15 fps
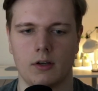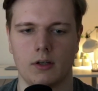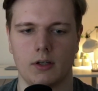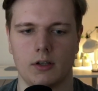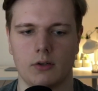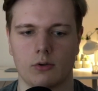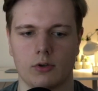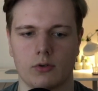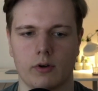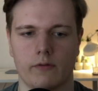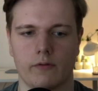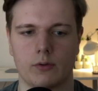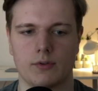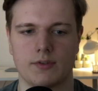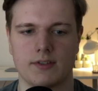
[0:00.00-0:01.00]
you can travel
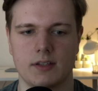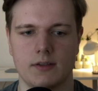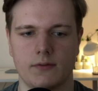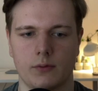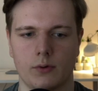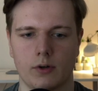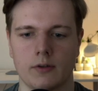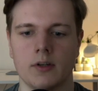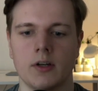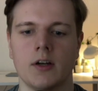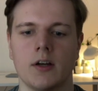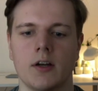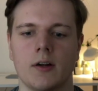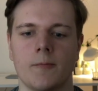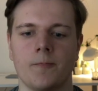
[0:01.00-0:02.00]
to c4,
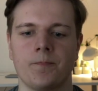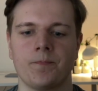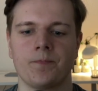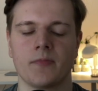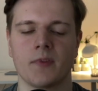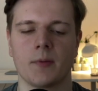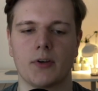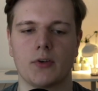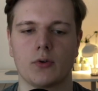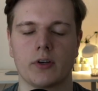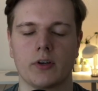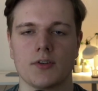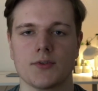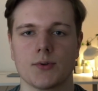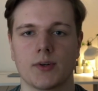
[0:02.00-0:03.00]
but you can
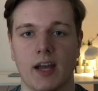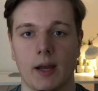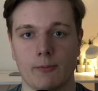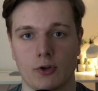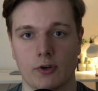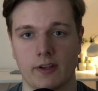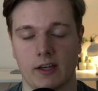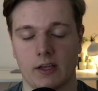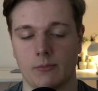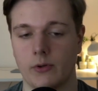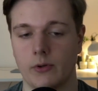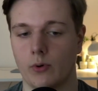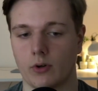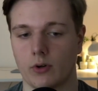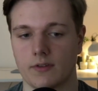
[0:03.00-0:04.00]
also capture the enemy
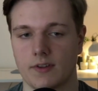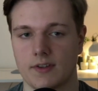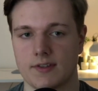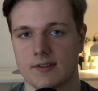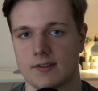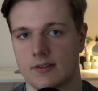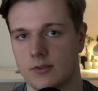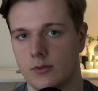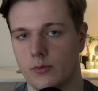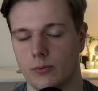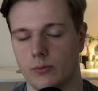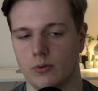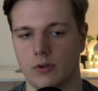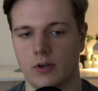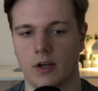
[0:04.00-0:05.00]
rook. This is a new
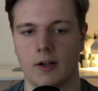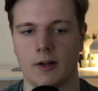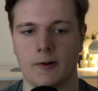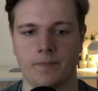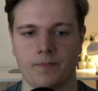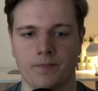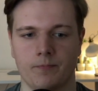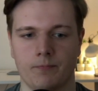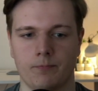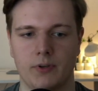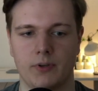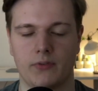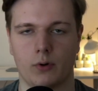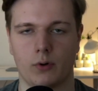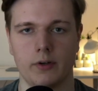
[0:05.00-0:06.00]
rule.
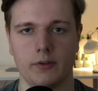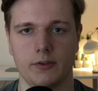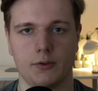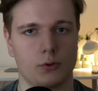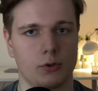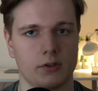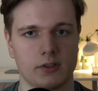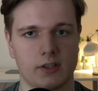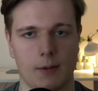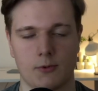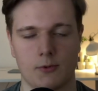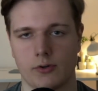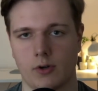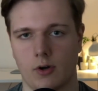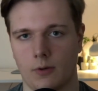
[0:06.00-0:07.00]
Before, you couldn't capture
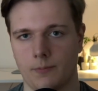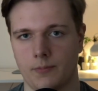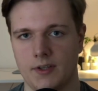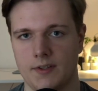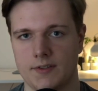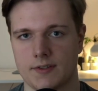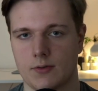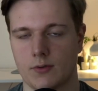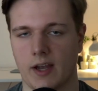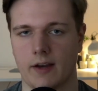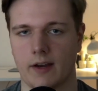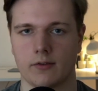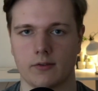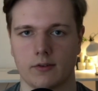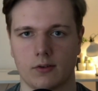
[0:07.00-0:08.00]
your own pieces. You
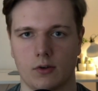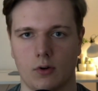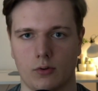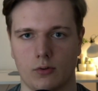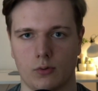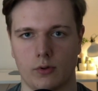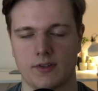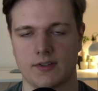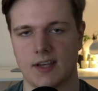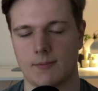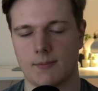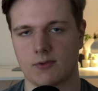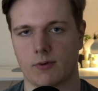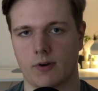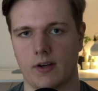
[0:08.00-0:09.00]
cannot go to the same
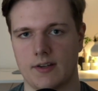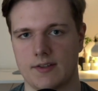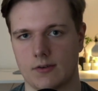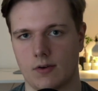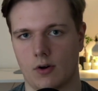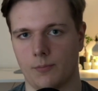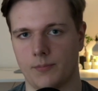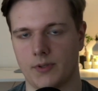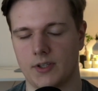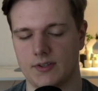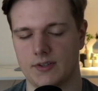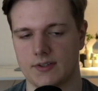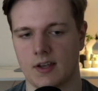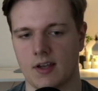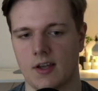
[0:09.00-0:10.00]
square as your own piece.
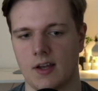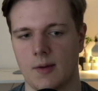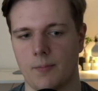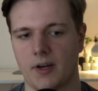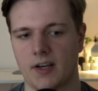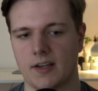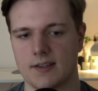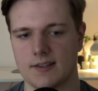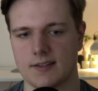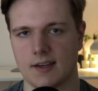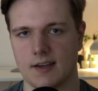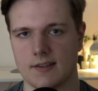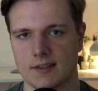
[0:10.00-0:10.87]
But in this case, it's